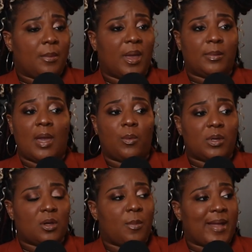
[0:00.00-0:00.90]
Baby, I
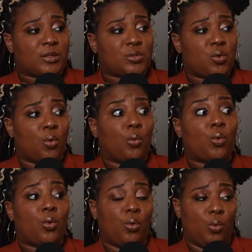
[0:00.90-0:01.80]
want to go back to school.
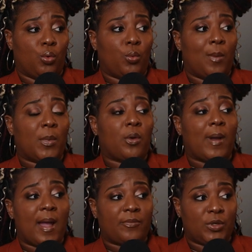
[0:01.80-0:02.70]
Cool. I'm going to
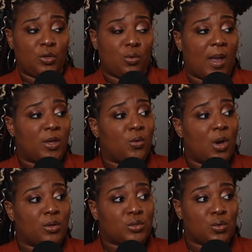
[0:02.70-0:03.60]
grind for you while you
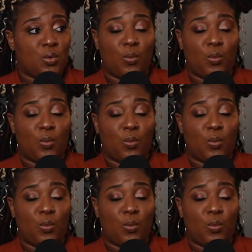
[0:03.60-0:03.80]
go to school.